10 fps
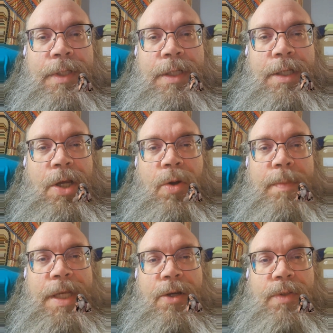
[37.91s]
the
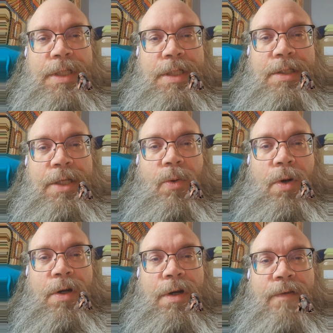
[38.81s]
OBOD, the
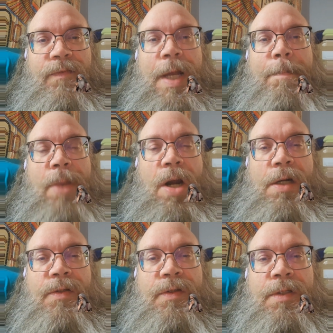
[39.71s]
Order of
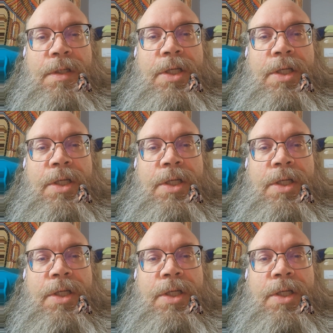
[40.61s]
Bards,